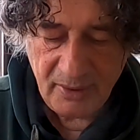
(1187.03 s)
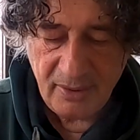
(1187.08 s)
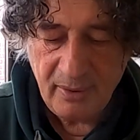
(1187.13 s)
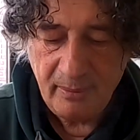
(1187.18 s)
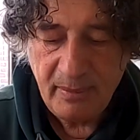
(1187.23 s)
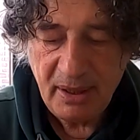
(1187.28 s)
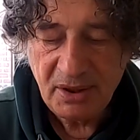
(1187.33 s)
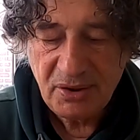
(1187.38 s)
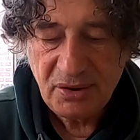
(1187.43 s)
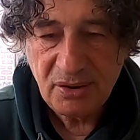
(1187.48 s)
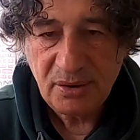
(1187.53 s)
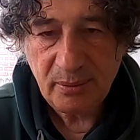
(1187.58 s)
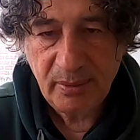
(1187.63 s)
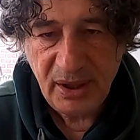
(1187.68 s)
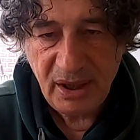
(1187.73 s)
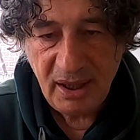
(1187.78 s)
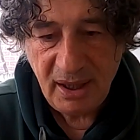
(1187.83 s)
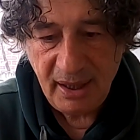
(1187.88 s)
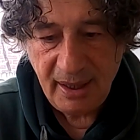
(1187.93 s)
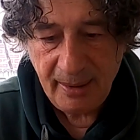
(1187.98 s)
The mushroom
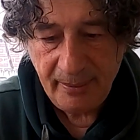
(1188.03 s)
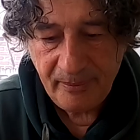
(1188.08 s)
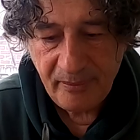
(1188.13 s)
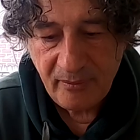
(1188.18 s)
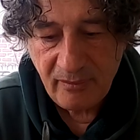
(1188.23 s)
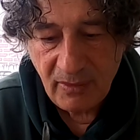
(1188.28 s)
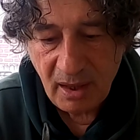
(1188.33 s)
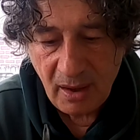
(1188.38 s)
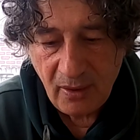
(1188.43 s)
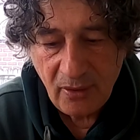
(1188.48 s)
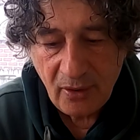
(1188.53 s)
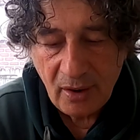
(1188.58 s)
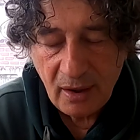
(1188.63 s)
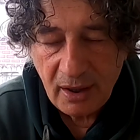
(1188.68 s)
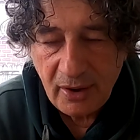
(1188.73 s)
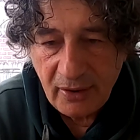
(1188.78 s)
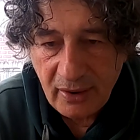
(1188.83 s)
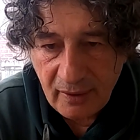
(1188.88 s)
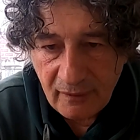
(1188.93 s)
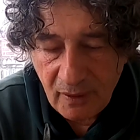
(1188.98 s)
in there. So
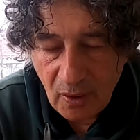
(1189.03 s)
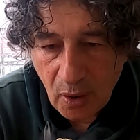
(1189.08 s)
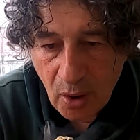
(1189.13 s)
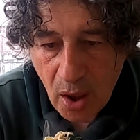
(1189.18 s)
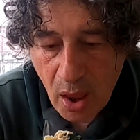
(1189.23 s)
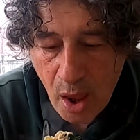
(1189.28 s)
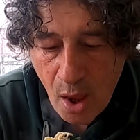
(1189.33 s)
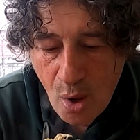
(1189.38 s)
let's have a look.